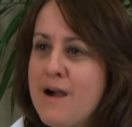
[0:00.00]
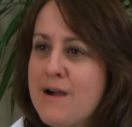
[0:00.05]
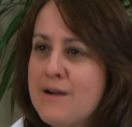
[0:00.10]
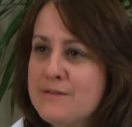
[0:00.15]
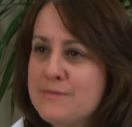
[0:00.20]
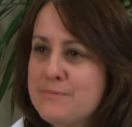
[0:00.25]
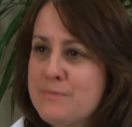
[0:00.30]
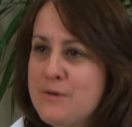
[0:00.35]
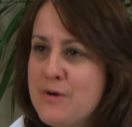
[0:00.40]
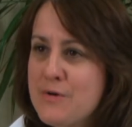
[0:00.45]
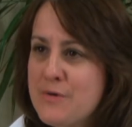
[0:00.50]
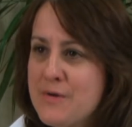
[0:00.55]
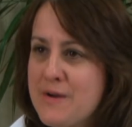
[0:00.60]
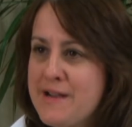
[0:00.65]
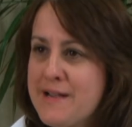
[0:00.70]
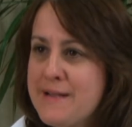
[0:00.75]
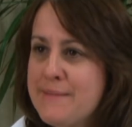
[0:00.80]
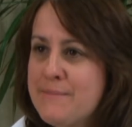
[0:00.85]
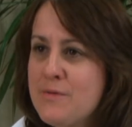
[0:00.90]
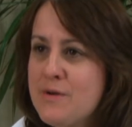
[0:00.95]
our
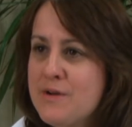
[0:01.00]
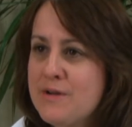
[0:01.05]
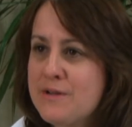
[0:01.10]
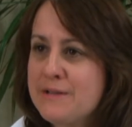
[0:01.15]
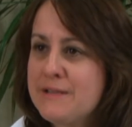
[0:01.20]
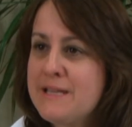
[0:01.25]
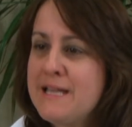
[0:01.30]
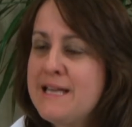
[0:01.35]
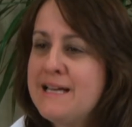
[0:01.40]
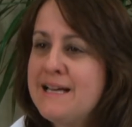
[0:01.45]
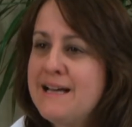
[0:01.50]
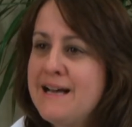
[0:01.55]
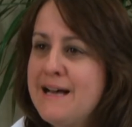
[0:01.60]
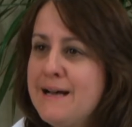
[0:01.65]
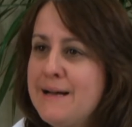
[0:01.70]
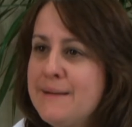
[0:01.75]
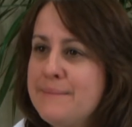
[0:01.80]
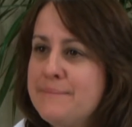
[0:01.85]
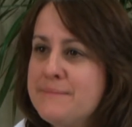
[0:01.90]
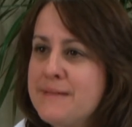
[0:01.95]
program will
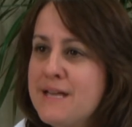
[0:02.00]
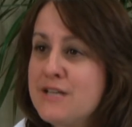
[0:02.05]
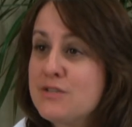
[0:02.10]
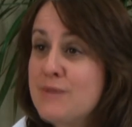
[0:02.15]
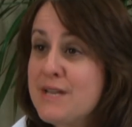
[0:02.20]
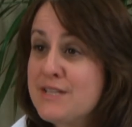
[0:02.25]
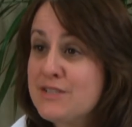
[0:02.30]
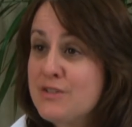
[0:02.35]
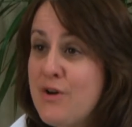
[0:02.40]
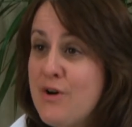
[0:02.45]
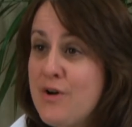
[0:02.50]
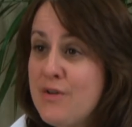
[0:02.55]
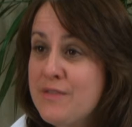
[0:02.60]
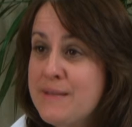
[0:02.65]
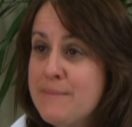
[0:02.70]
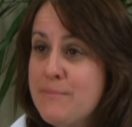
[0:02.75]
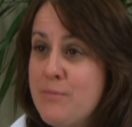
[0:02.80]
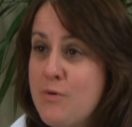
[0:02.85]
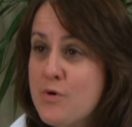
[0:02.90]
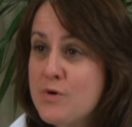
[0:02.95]
um, address all
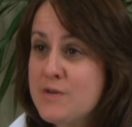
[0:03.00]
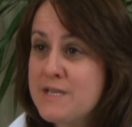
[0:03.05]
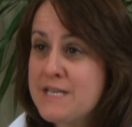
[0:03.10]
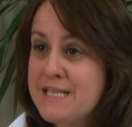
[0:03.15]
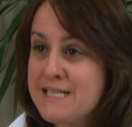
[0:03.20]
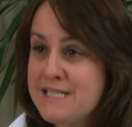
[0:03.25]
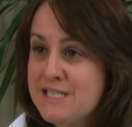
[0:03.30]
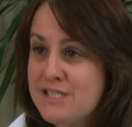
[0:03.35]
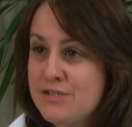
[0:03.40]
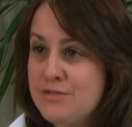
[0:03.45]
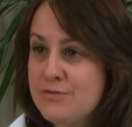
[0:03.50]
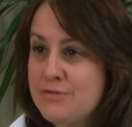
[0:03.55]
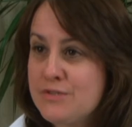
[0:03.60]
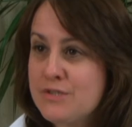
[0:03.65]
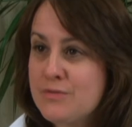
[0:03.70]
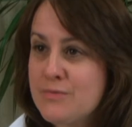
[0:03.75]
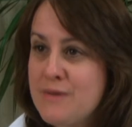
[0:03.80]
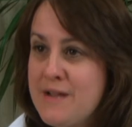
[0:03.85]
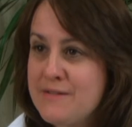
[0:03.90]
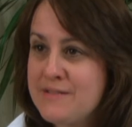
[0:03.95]
the important issues
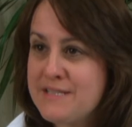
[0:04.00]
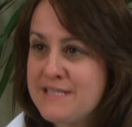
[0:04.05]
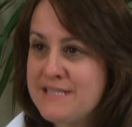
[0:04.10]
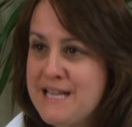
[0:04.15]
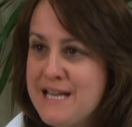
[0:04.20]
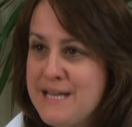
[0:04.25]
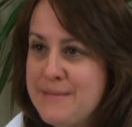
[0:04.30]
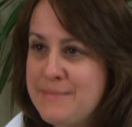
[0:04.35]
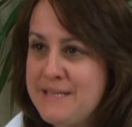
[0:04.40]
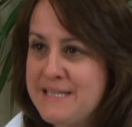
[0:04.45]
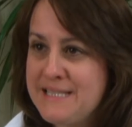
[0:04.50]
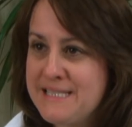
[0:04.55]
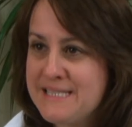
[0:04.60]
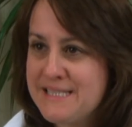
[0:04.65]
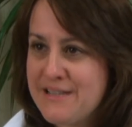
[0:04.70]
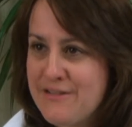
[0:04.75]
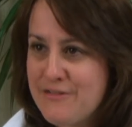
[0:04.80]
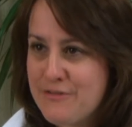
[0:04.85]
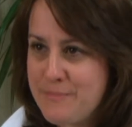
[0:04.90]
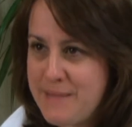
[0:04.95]
surrounding diabetes
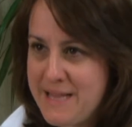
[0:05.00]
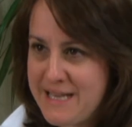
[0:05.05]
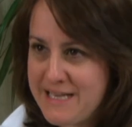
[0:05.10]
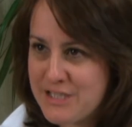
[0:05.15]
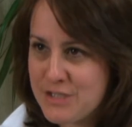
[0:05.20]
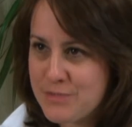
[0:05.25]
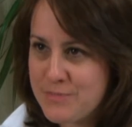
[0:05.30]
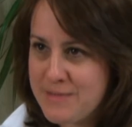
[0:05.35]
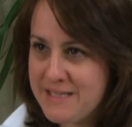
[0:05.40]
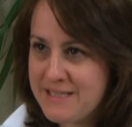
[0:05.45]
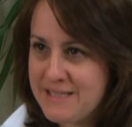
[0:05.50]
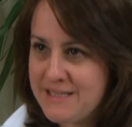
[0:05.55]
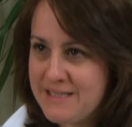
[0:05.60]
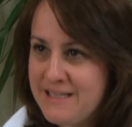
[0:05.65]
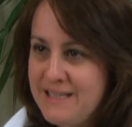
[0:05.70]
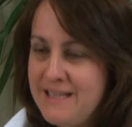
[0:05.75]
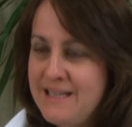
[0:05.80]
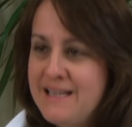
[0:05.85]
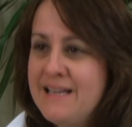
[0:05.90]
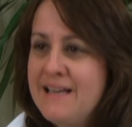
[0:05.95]
self management.
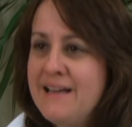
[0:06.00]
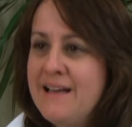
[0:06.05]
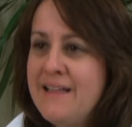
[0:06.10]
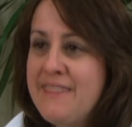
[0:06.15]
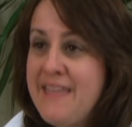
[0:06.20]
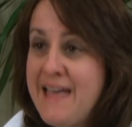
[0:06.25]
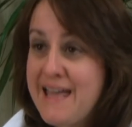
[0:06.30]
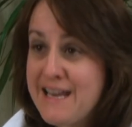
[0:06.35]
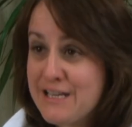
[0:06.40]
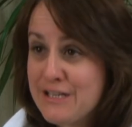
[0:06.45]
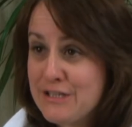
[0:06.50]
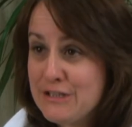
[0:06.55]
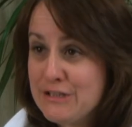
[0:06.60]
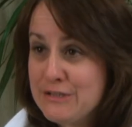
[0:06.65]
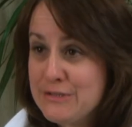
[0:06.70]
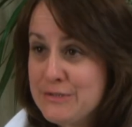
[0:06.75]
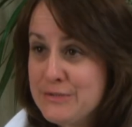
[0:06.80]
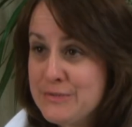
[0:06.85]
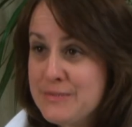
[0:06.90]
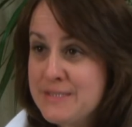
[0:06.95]
That
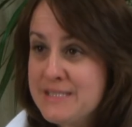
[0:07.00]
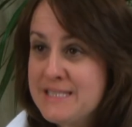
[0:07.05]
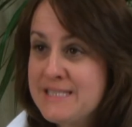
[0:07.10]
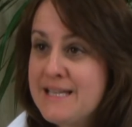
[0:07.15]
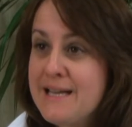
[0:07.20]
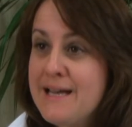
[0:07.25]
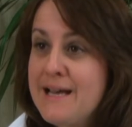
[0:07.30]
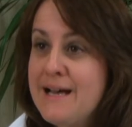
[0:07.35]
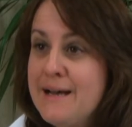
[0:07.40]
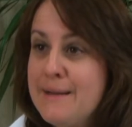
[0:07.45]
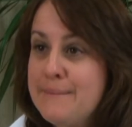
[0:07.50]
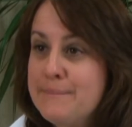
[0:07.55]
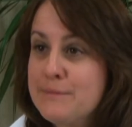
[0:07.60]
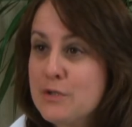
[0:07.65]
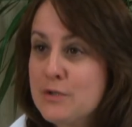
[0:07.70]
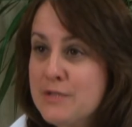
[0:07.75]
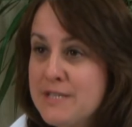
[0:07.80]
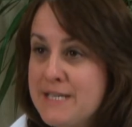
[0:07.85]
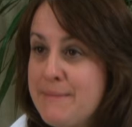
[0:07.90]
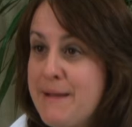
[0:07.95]
includes um,
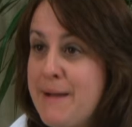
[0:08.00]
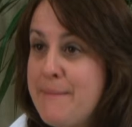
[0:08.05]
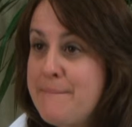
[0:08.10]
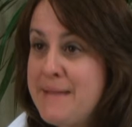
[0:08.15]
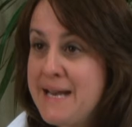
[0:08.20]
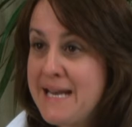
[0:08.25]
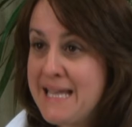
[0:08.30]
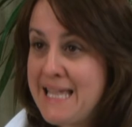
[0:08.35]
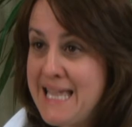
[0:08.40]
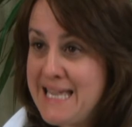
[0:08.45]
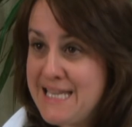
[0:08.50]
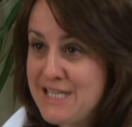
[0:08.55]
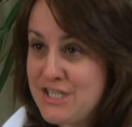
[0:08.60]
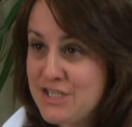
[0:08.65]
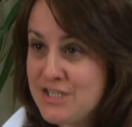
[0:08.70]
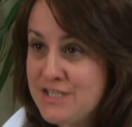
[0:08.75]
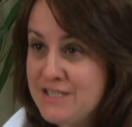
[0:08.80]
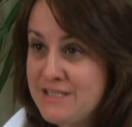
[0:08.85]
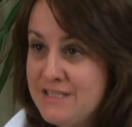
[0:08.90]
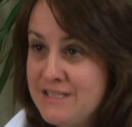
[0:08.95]
learning about
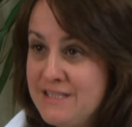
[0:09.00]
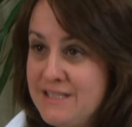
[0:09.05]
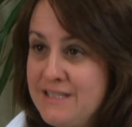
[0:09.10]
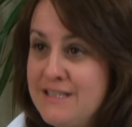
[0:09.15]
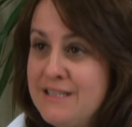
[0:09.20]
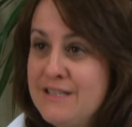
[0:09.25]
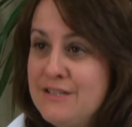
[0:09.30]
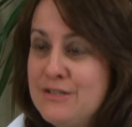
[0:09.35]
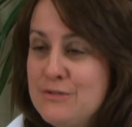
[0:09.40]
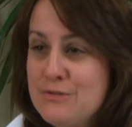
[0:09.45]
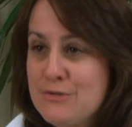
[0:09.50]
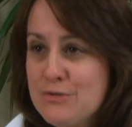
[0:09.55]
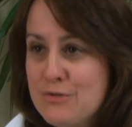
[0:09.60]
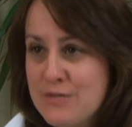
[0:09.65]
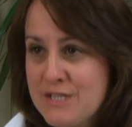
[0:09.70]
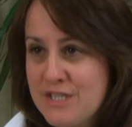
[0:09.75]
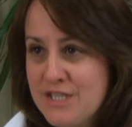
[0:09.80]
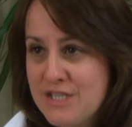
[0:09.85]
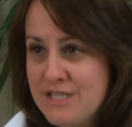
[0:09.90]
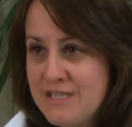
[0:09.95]
medication,
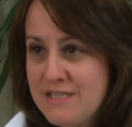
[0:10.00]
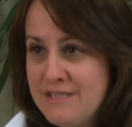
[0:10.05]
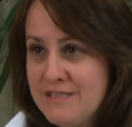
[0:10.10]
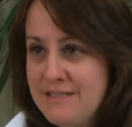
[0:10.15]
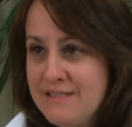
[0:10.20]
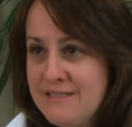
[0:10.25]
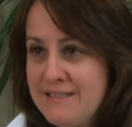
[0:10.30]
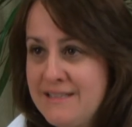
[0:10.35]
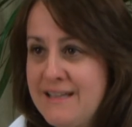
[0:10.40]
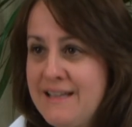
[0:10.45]
nutrition,